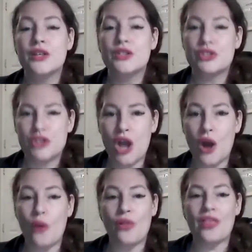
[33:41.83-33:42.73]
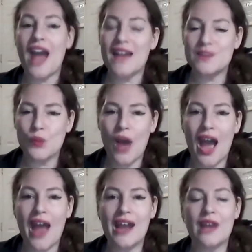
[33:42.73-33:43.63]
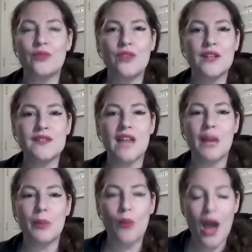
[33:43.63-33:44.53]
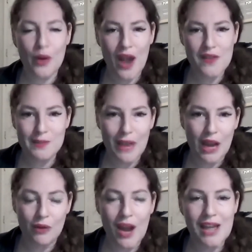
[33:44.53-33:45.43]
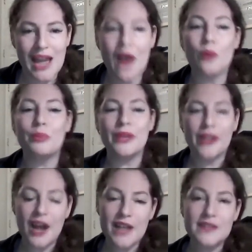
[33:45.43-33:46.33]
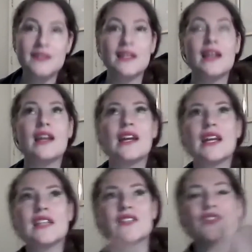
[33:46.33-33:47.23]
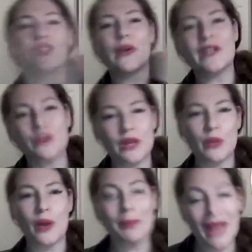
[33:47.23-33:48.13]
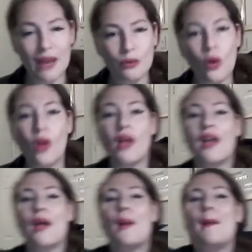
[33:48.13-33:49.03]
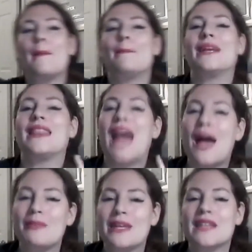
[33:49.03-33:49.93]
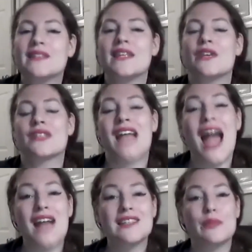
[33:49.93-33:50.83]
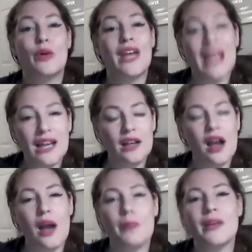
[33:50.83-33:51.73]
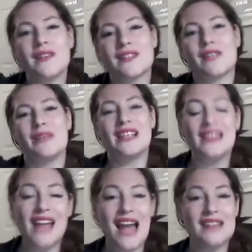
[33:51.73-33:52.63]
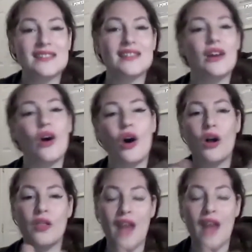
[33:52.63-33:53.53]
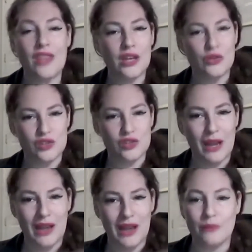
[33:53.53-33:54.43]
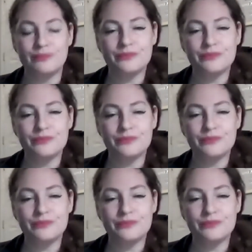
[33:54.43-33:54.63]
So that's why it feels like, but why do I have to pay it right now? Because it's for 2021 payroll, but that means that your taxable income is going to be less all that you just paid out.